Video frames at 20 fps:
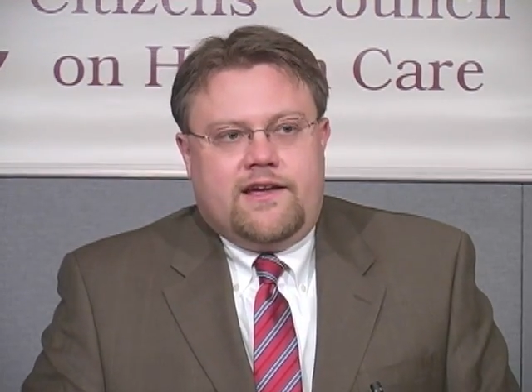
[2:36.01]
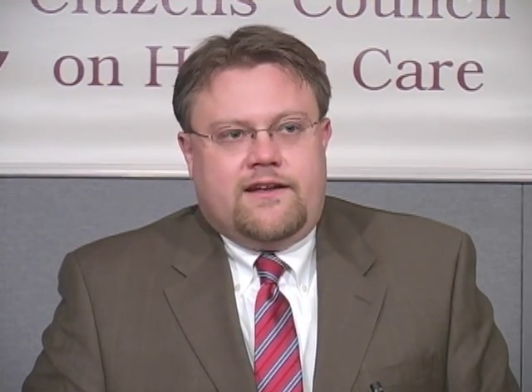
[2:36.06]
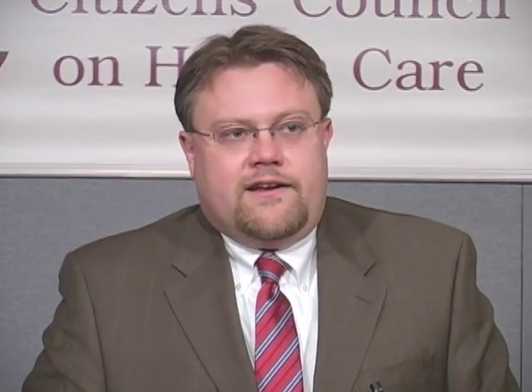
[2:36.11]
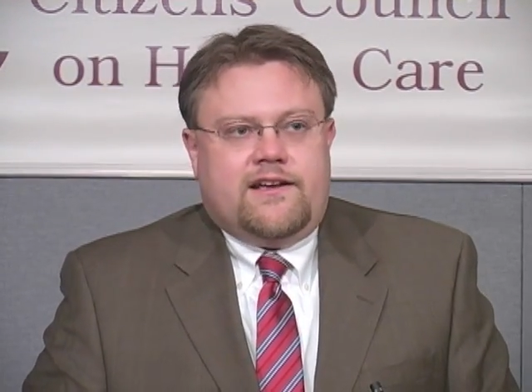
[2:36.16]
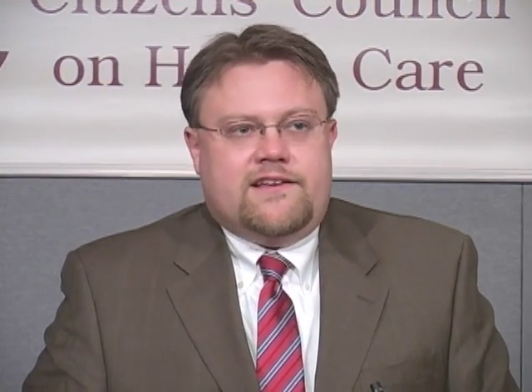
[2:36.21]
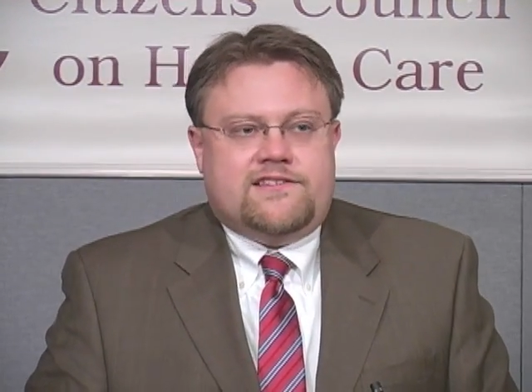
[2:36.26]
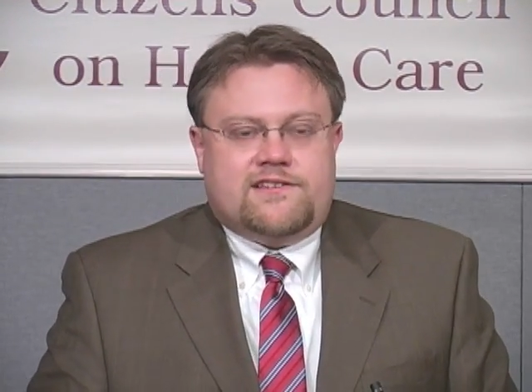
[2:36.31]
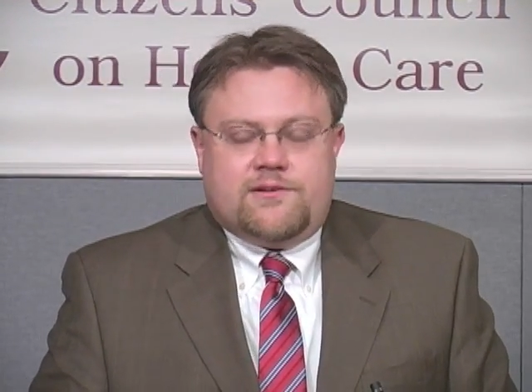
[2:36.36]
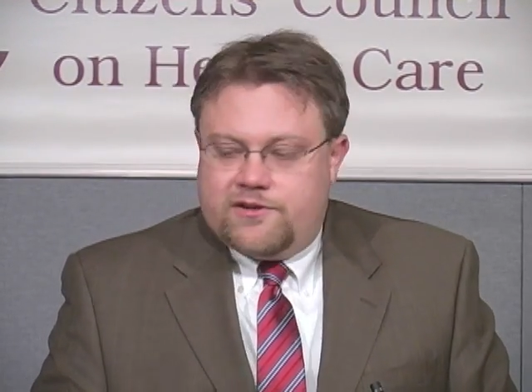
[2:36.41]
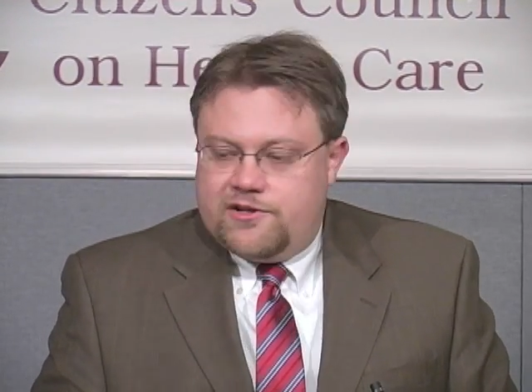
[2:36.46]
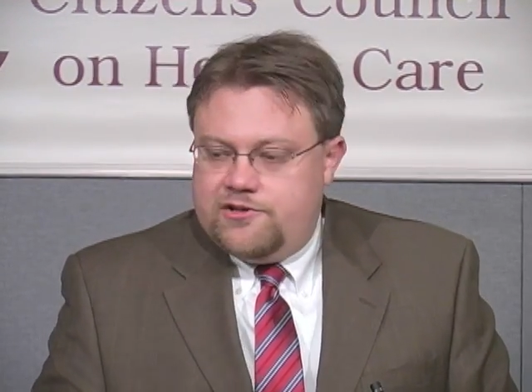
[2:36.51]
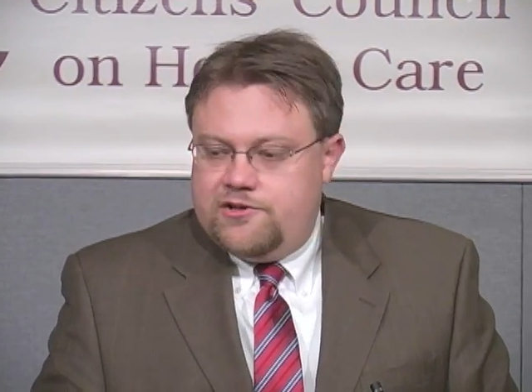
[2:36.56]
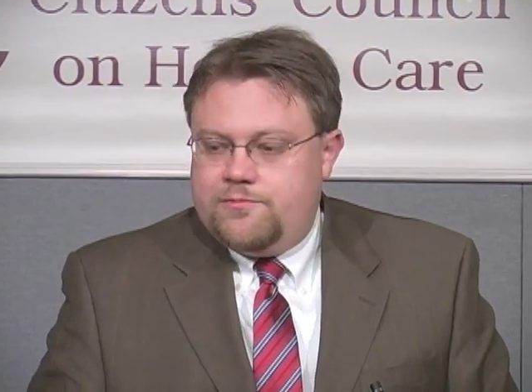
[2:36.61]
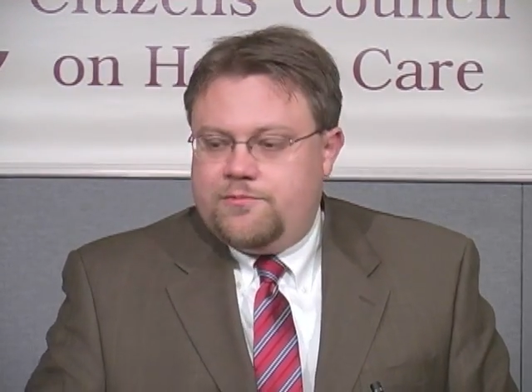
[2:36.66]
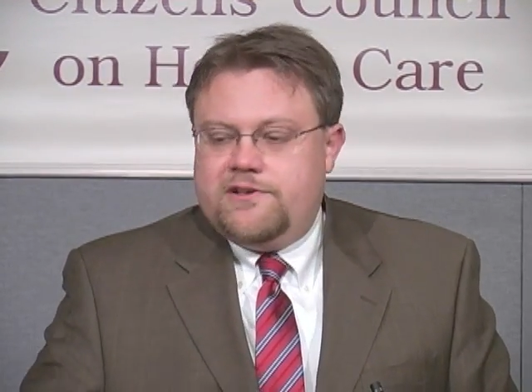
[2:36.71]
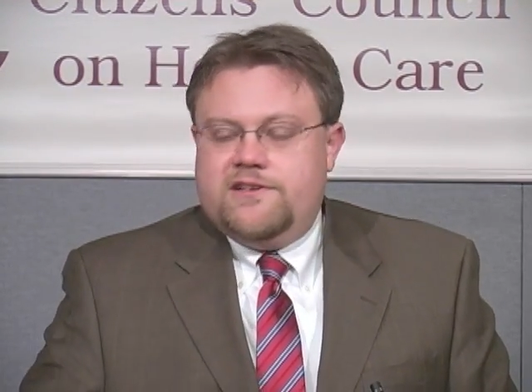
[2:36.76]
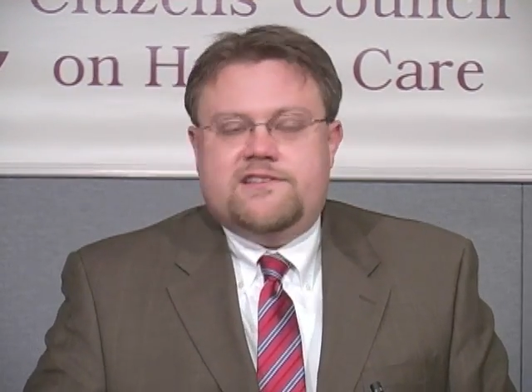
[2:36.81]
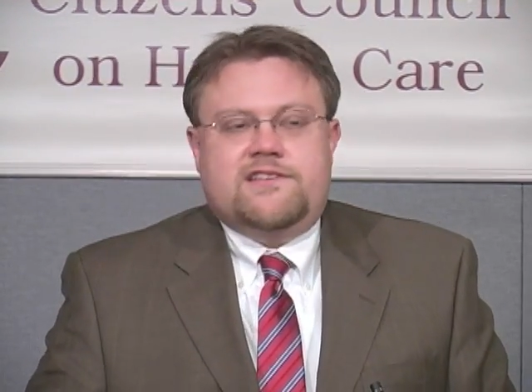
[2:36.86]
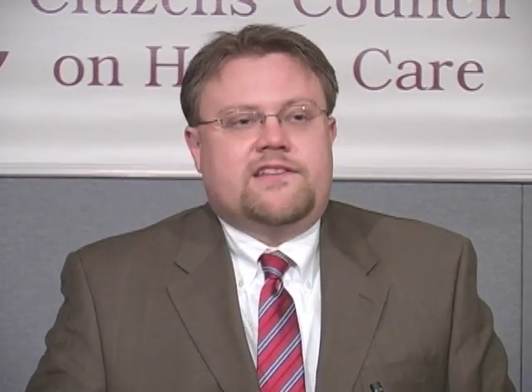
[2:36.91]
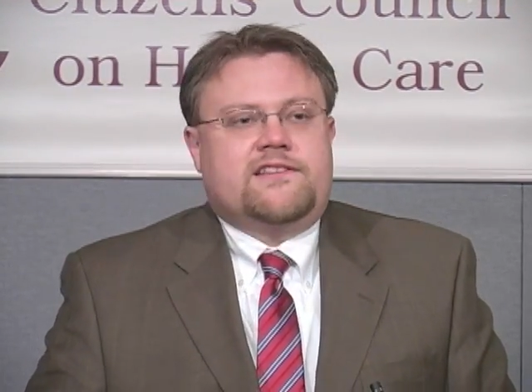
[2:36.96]
and I said, could you
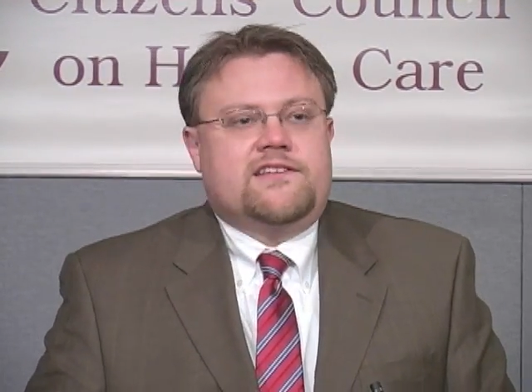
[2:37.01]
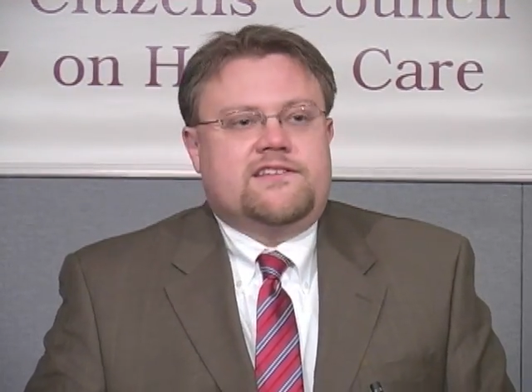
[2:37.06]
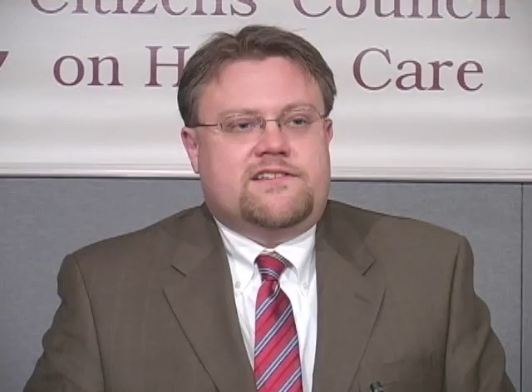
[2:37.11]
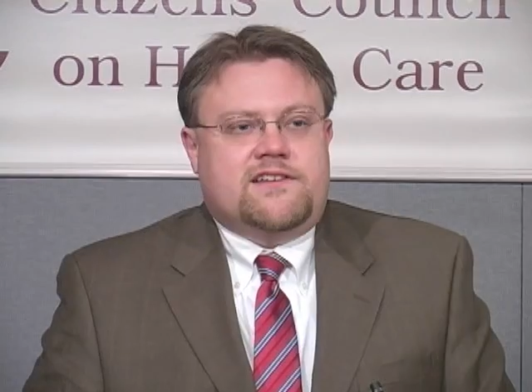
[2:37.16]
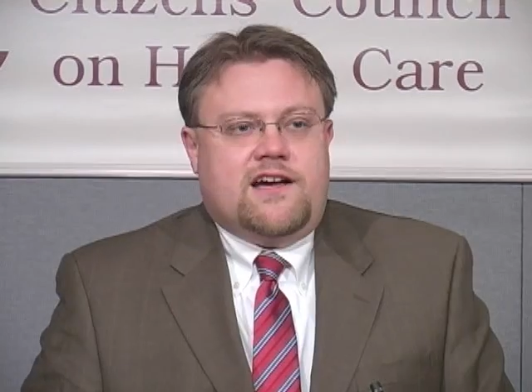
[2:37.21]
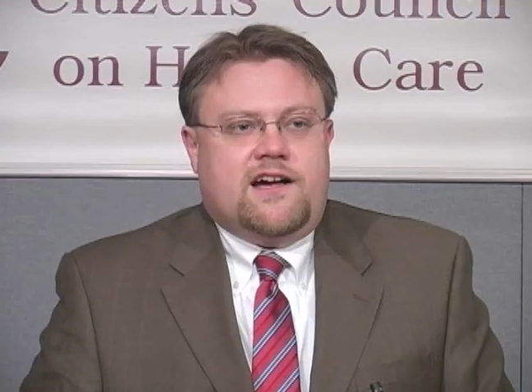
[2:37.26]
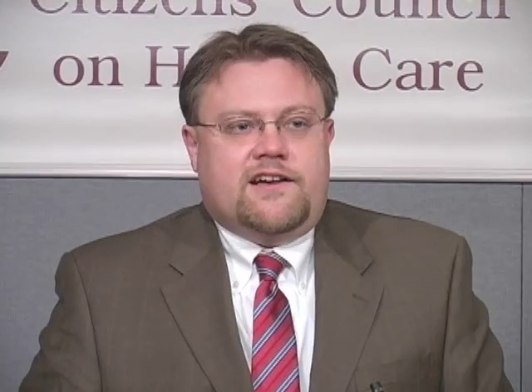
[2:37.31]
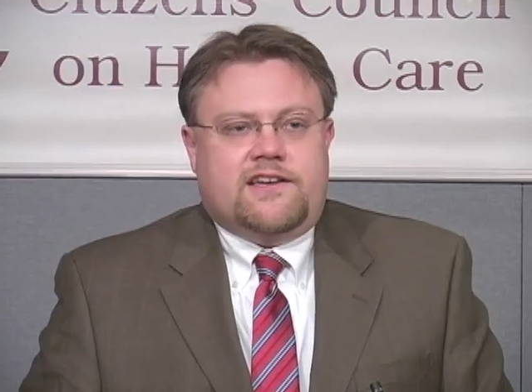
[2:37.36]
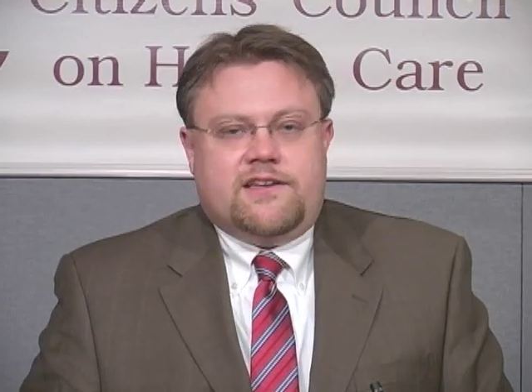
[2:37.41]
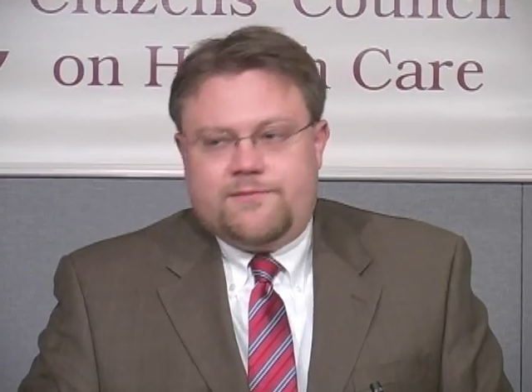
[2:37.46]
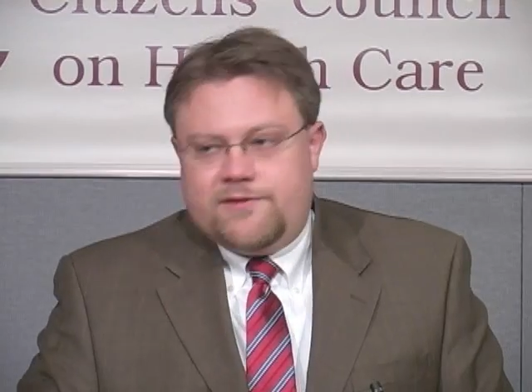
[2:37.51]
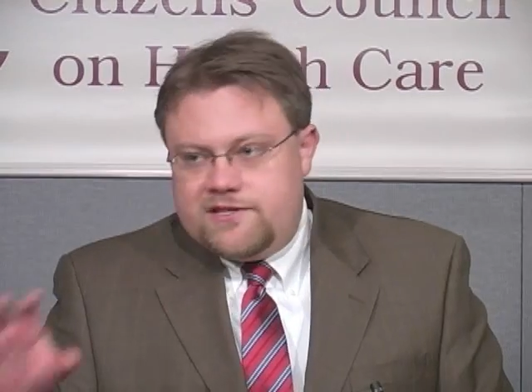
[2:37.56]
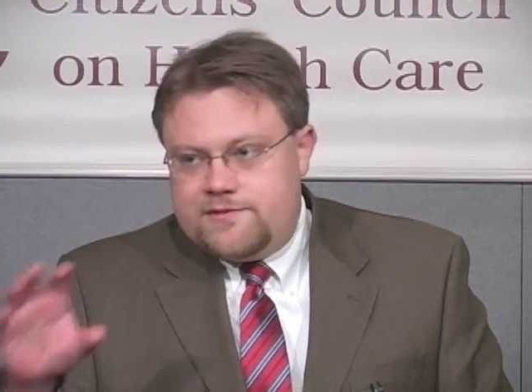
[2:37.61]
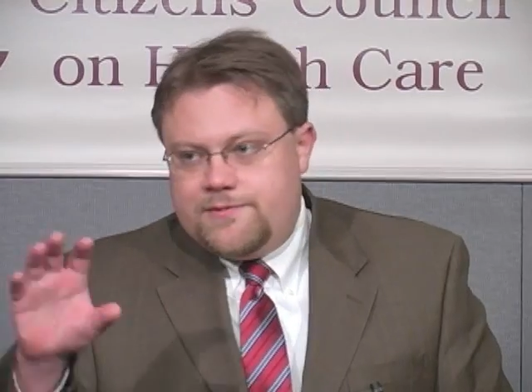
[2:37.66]
please get these documents